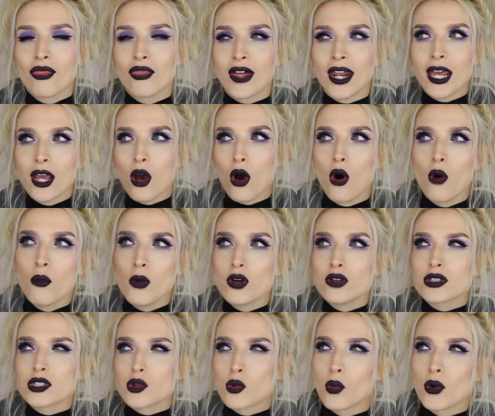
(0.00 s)
that I
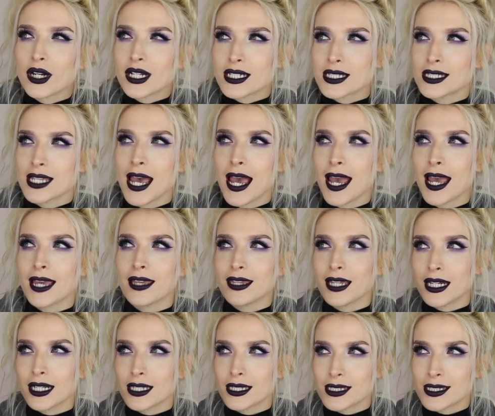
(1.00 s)
almost wanna say
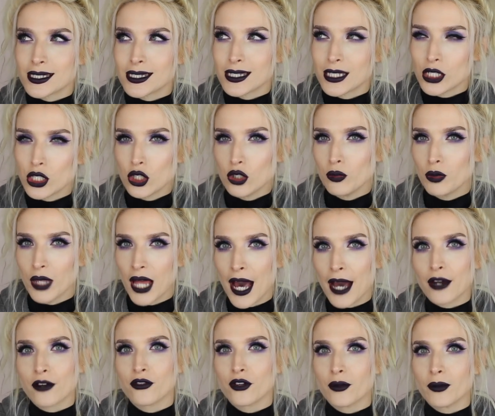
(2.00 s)
that it's the new
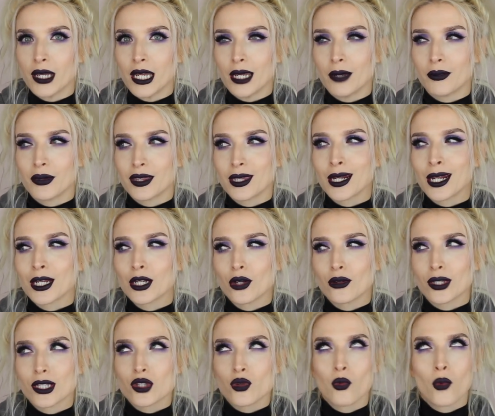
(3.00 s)
black for me, but then I
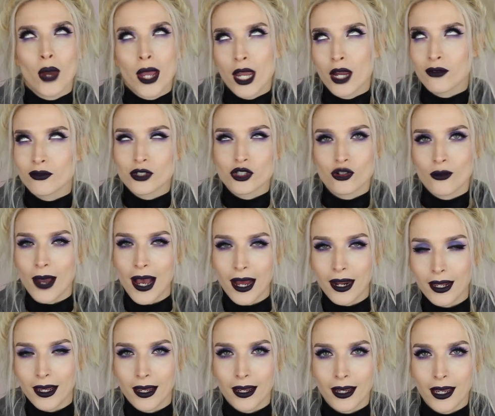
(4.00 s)
know that's way over
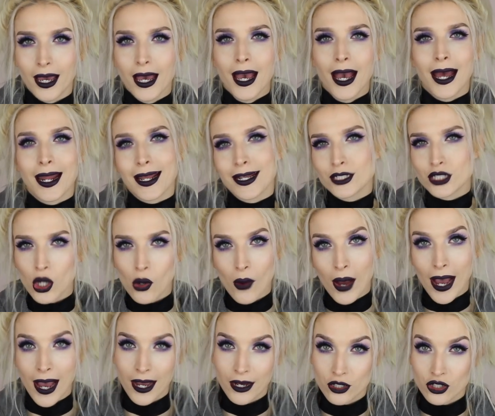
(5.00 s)
dramatic and I
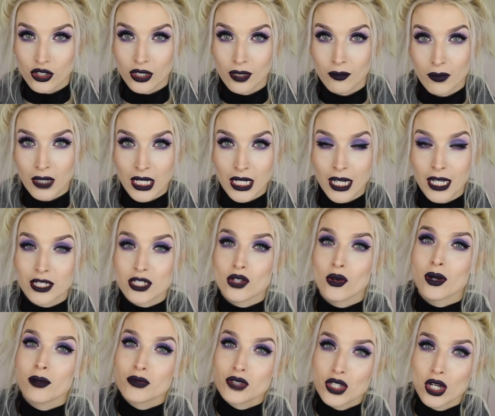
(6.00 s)
don't actually mean it.
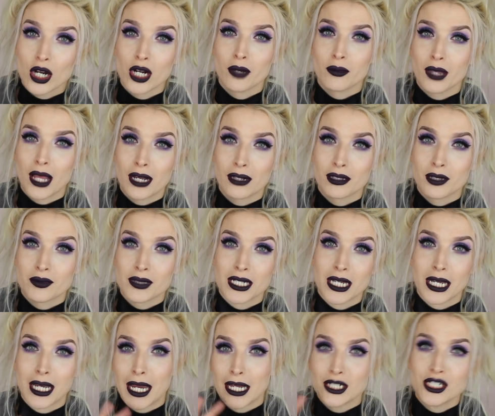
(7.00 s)
So I'm sorry, black
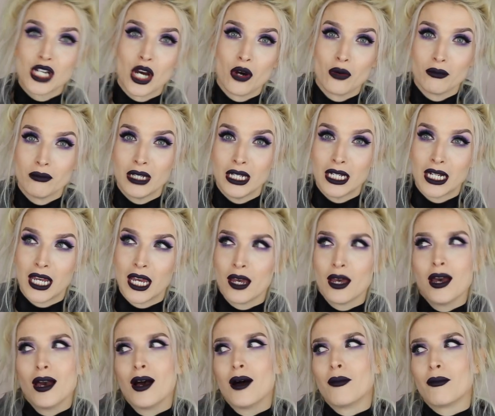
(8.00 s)
lipstick, I don't mean
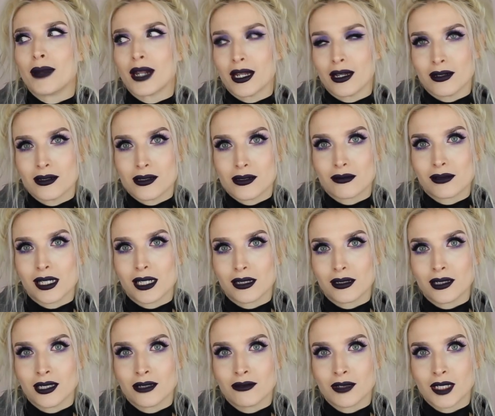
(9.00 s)
it. But I also
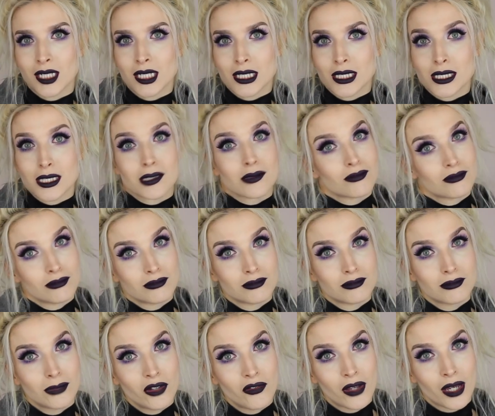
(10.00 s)
kinda love this.
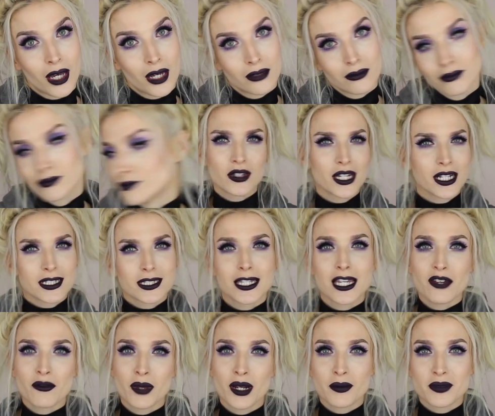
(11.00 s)
Moving on. The next
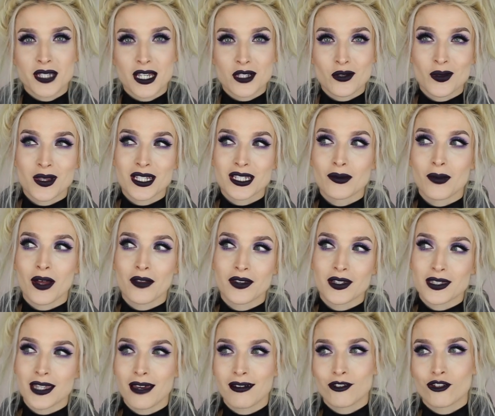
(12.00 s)
thing I've been obsessed with this month
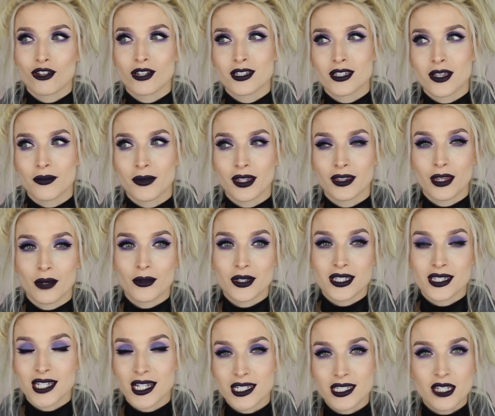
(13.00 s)
is actually something that
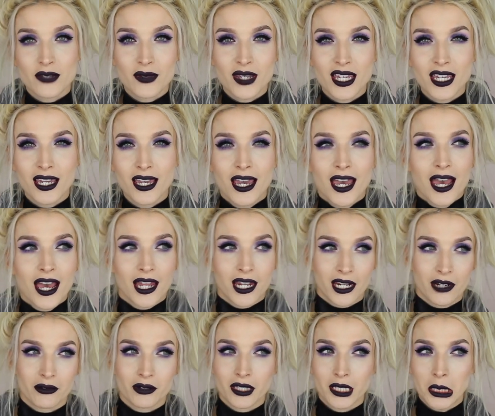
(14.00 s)
was sent to me,
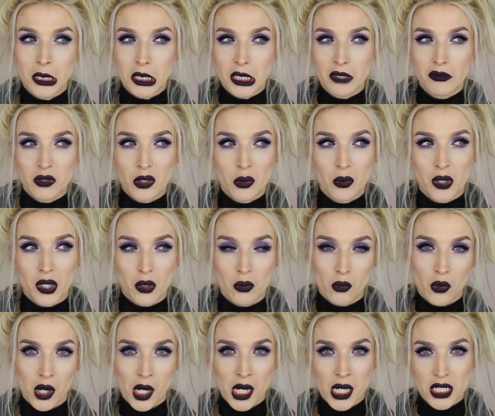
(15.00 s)
and I really didn't even know what
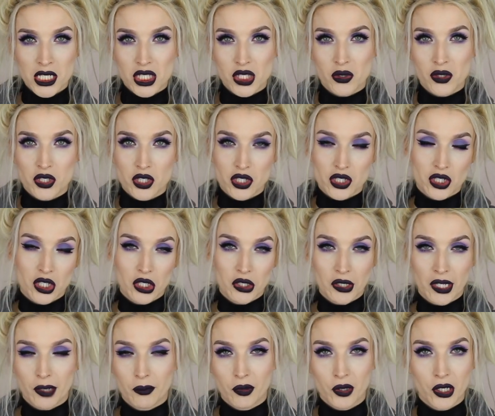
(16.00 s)
it was, so I just
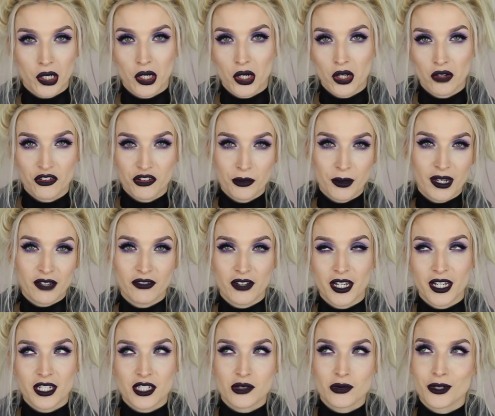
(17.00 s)
started like putting it all over my
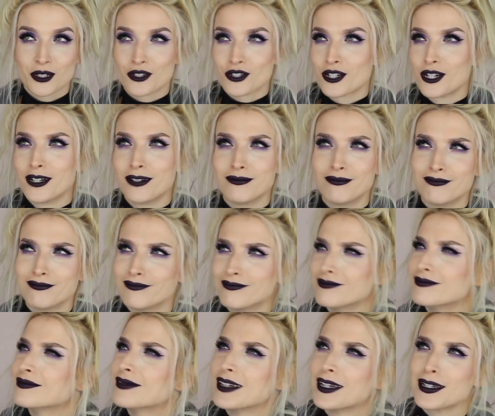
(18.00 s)
face, which,
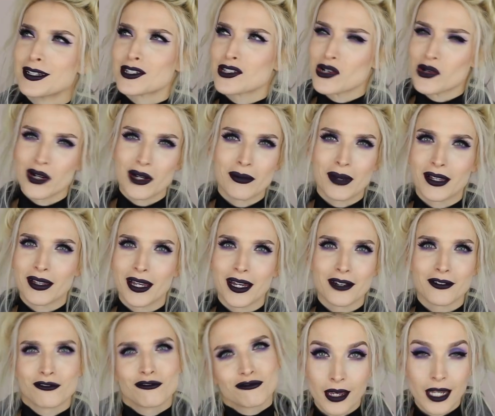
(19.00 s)
story of my
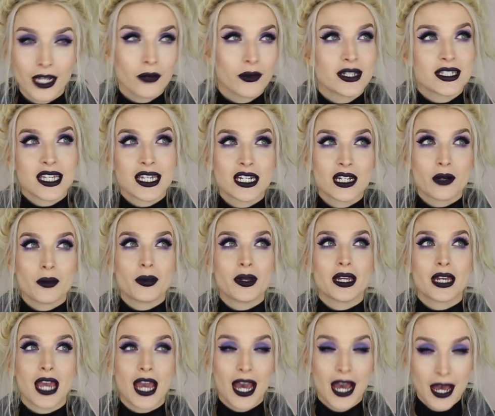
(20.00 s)
life. Anyways, I ended up
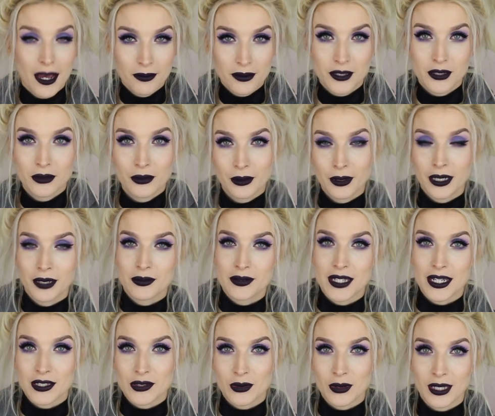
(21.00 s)
being absolutely
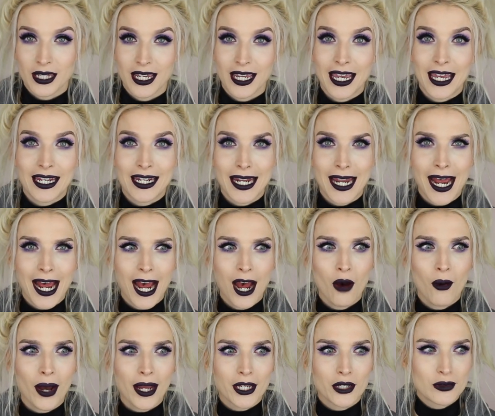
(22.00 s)
obsessed with it, and
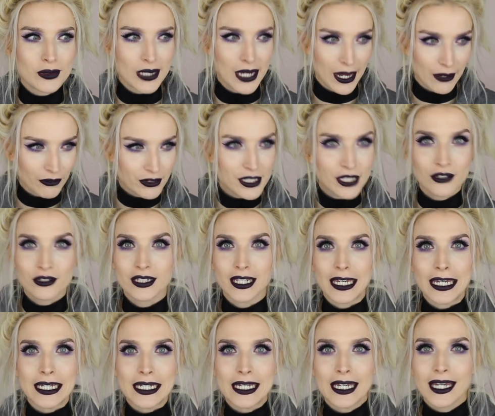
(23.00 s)
now I use it every single
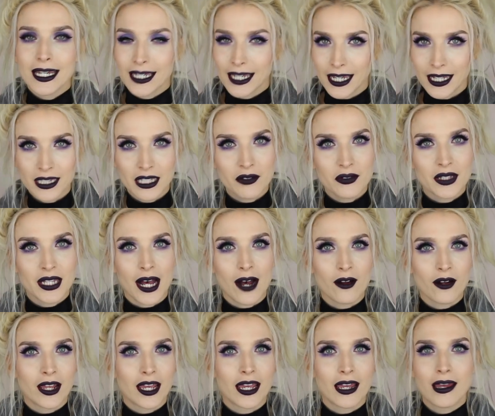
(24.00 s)
day. Can't live
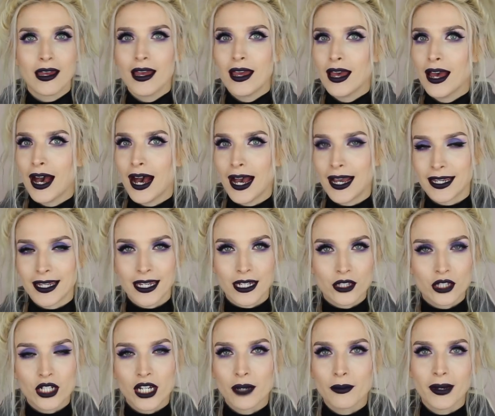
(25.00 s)
without it. I
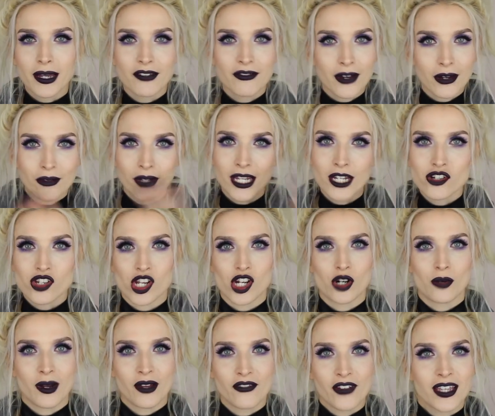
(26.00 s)
can't look at my
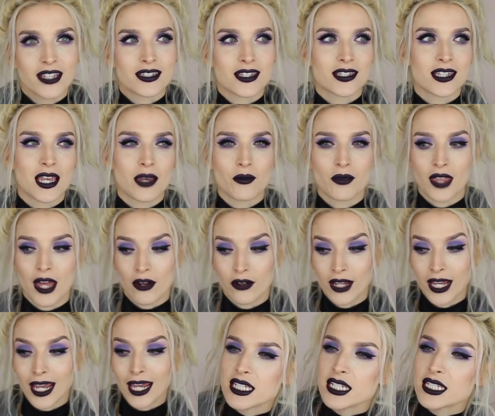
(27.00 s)
foundation or my face the same without it.